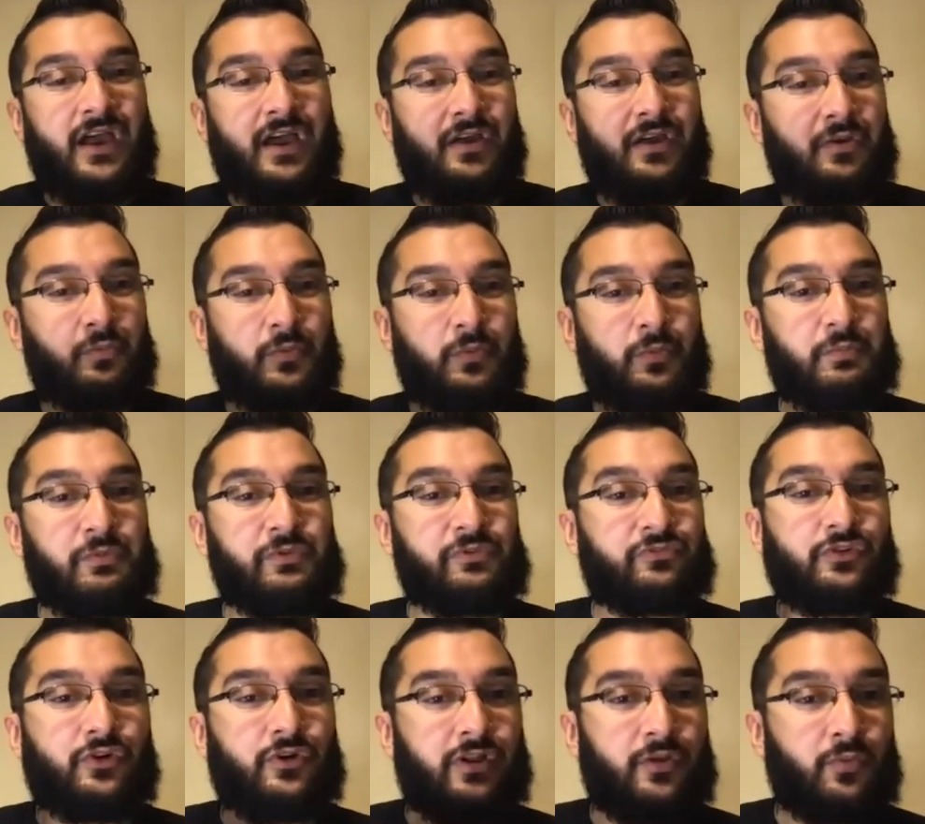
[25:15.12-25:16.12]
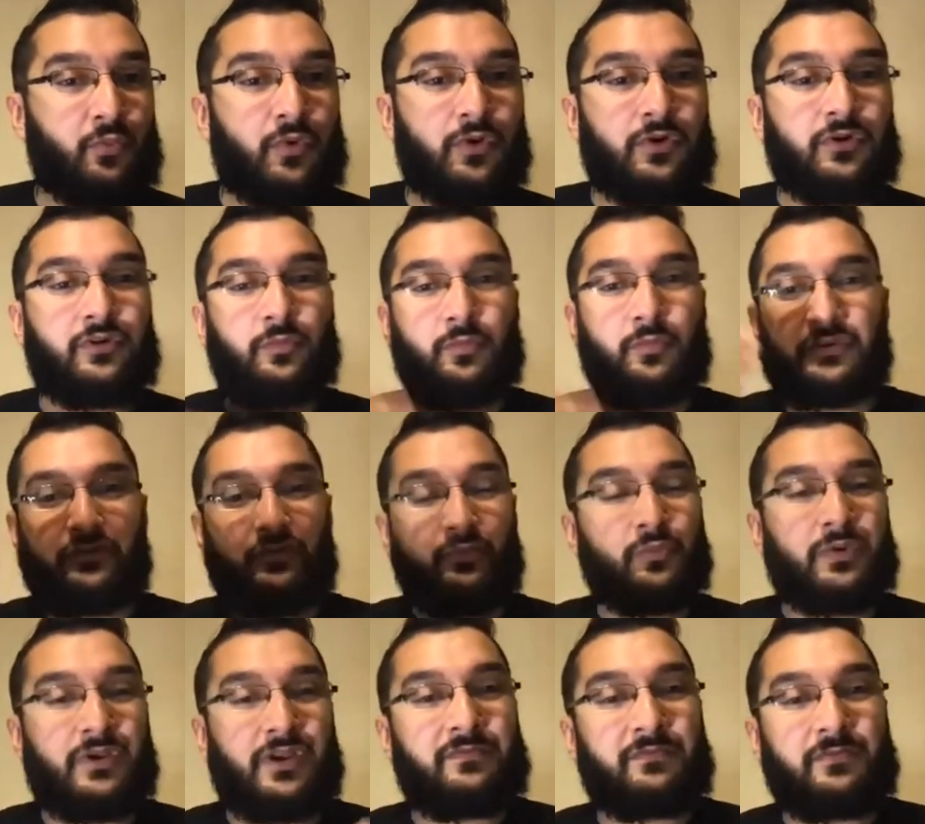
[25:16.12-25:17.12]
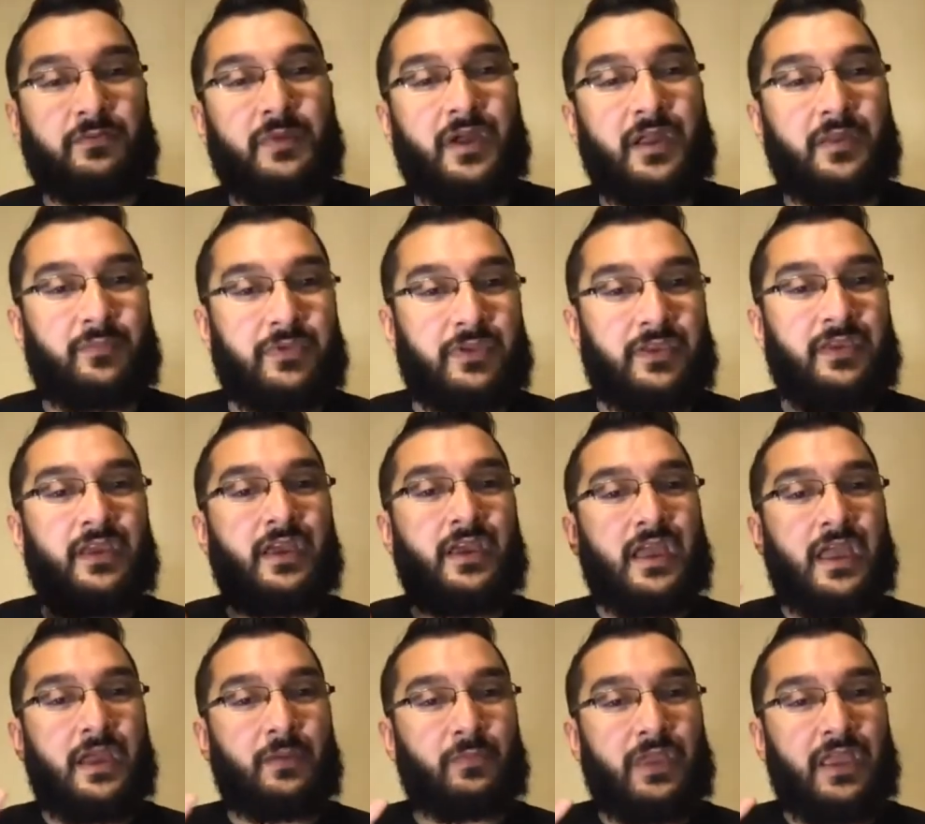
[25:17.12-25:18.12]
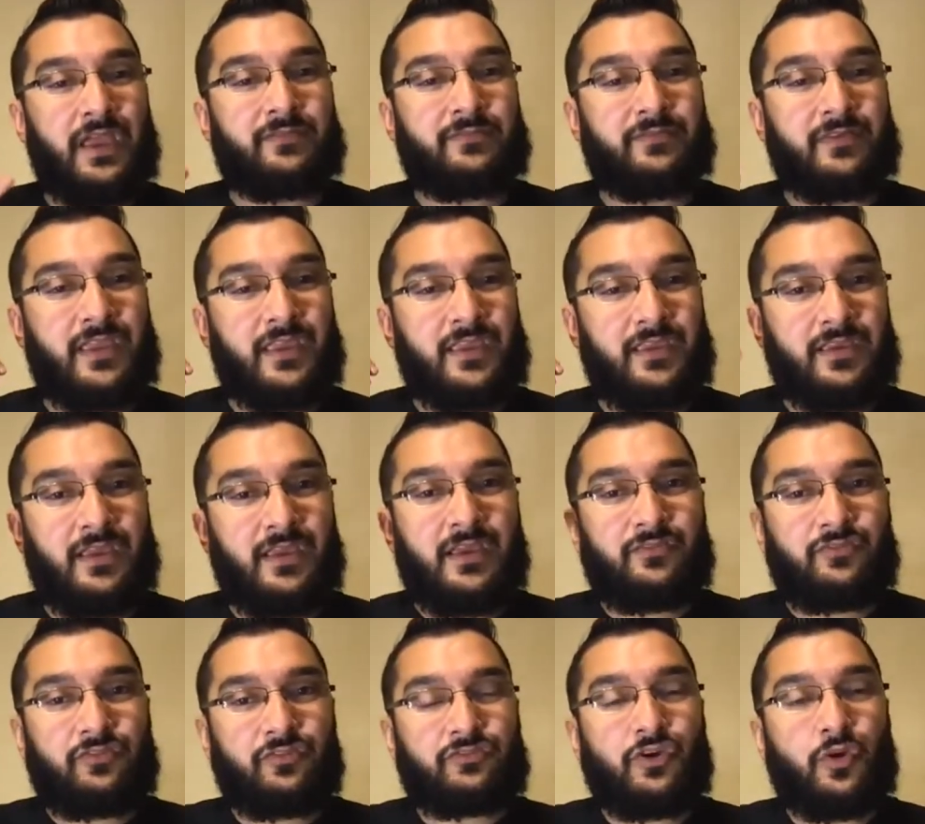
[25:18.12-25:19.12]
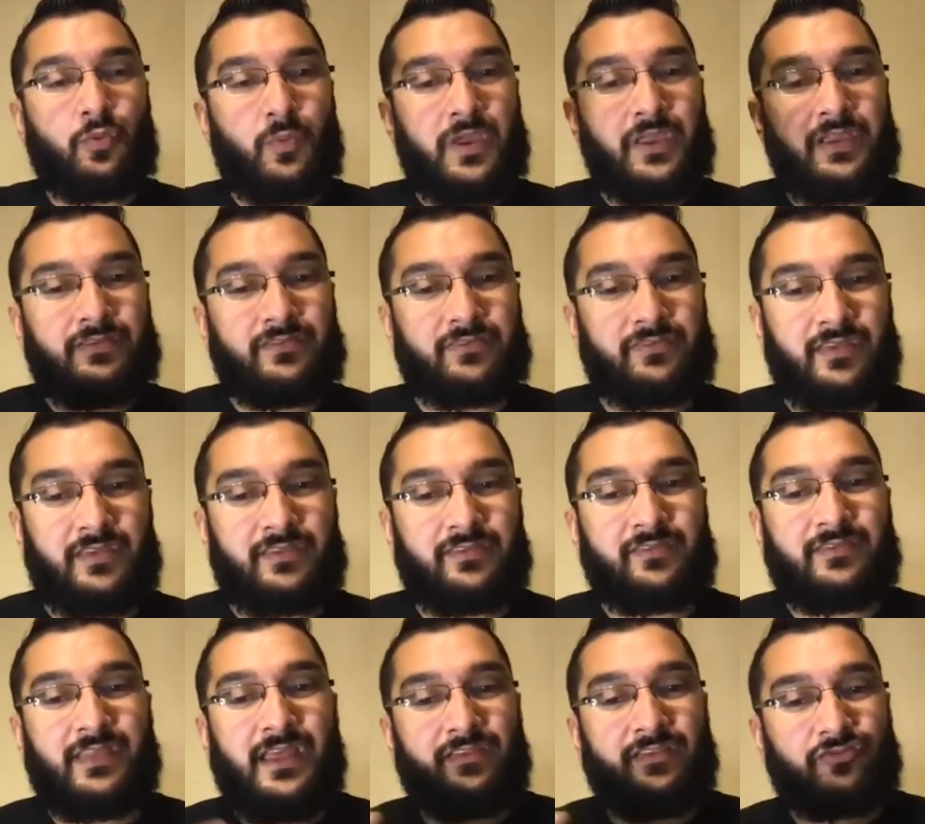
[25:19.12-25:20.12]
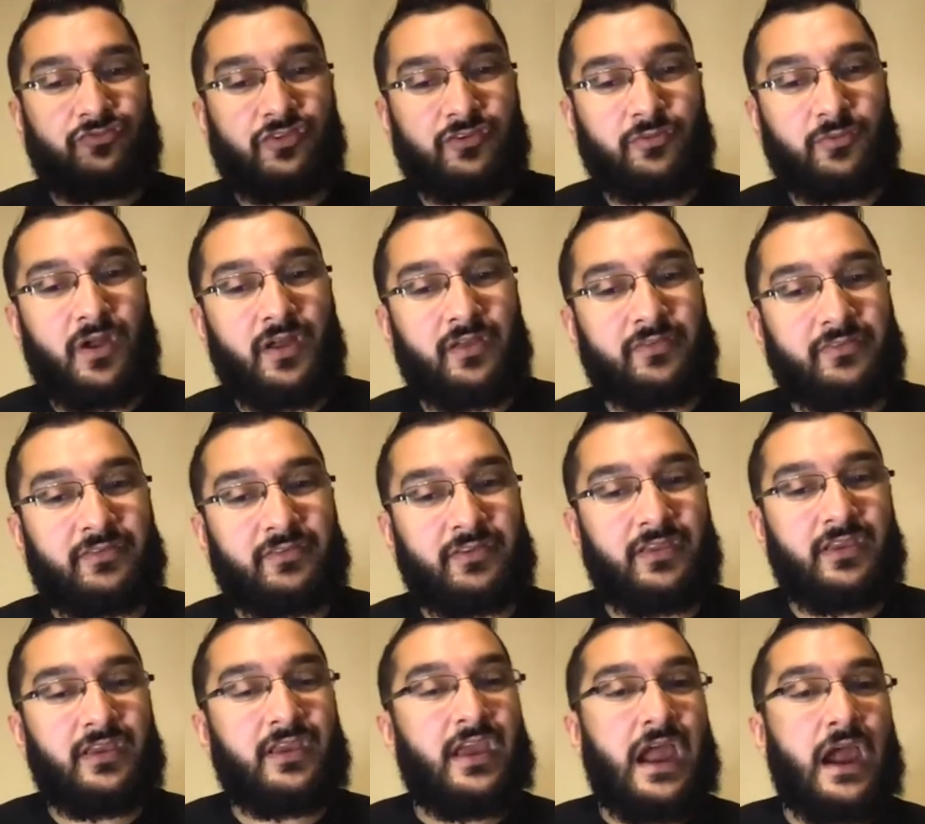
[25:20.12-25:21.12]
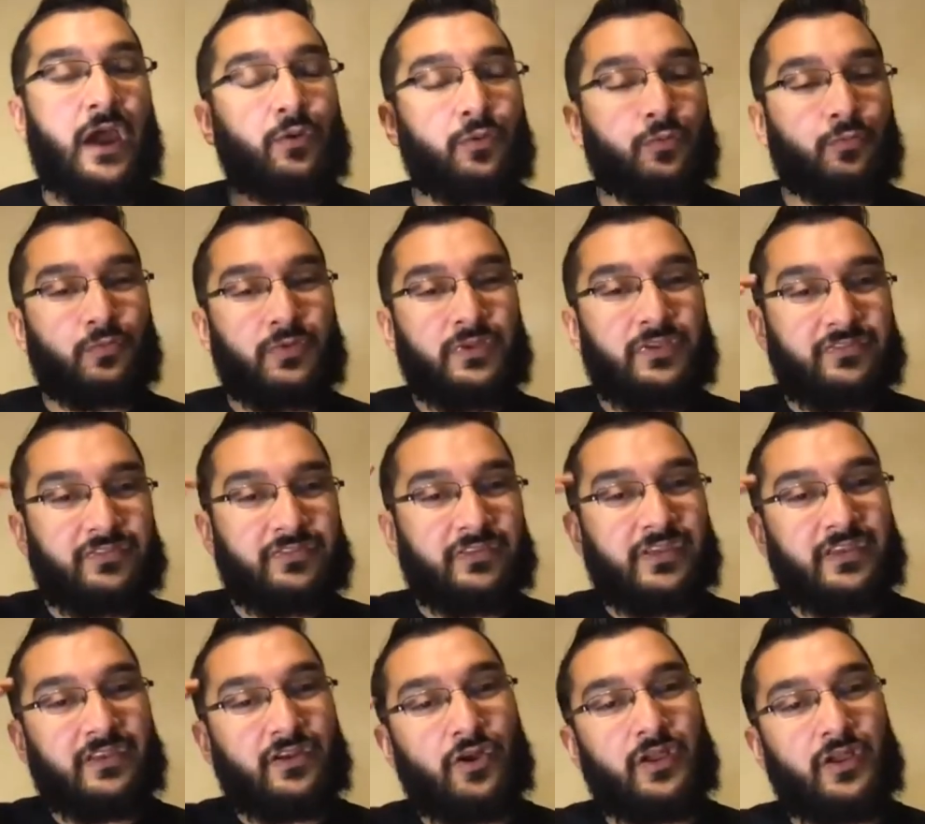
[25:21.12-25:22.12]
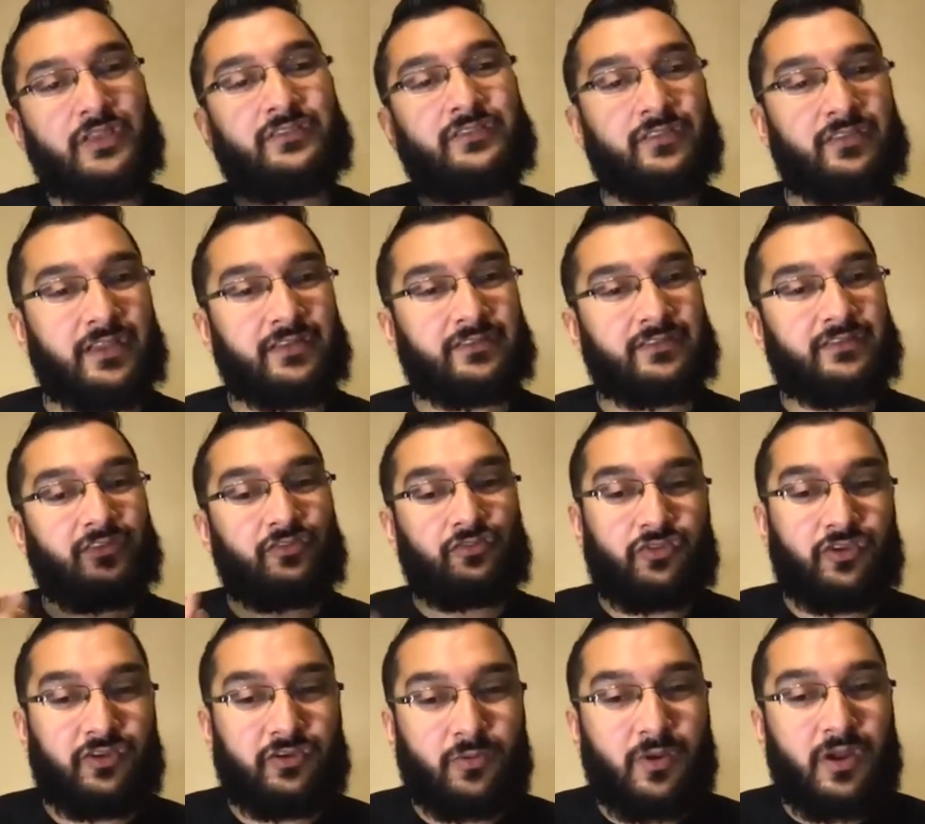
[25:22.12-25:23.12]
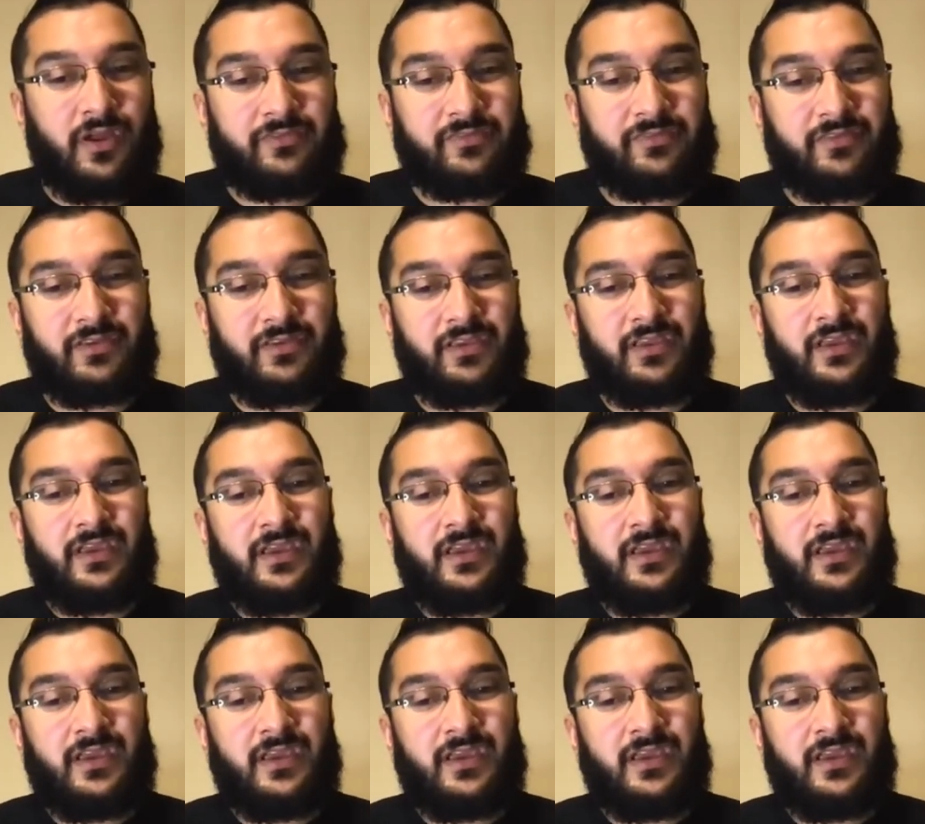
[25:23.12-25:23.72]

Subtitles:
we start at work or we do whatever it might be, and we have a just awakened sense, that's generosity. Our reason and our intellect is generosity.